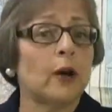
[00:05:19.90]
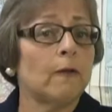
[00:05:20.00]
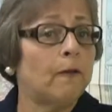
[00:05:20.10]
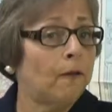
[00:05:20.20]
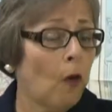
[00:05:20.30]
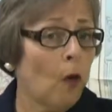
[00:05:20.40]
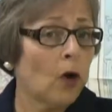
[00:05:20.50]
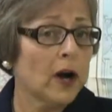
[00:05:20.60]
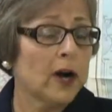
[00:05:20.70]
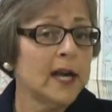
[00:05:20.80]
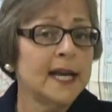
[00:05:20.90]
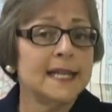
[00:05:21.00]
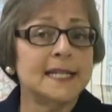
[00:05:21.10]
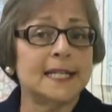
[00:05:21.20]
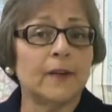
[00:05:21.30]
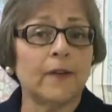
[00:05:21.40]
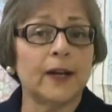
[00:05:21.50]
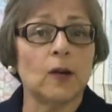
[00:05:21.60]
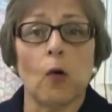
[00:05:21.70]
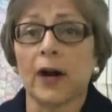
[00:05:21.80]
or 4
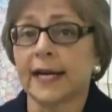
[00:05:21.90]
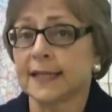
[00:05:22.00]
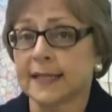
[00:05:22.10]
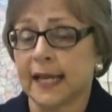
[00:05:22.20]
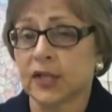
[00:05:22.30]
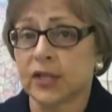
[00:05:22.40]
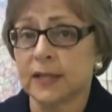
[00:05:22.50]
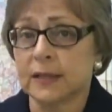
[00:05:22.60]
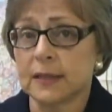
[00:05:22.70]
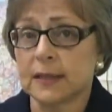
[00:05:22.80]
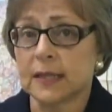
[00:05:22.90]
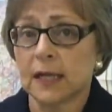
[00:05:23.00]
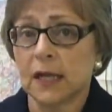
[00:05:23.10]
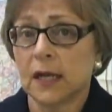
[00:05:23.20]
different organizations,